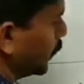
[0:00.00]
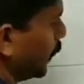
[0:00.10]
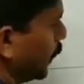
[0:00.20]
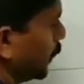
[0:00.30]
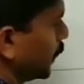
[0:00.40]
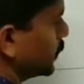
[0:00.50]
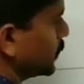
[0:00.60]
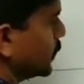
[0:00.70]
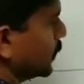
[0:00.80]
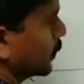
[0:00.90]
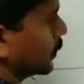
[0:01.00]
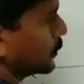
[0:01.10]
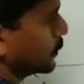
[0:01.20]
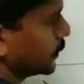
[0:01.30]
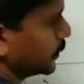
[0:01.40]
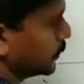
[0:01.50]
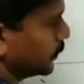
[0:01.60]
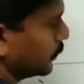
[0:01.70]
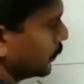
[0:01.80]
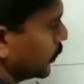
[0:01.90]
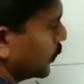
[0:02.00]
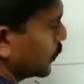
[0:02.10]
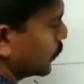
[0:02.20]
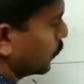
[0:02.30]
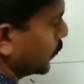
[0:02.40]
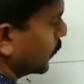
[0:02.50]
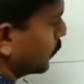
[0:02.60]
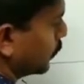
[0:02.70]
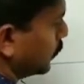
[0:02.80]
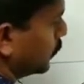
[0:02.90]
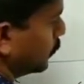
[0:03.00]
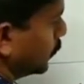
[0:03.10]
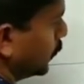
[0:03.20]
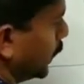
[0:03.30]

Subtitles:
A and E are consecutive. So we can draw to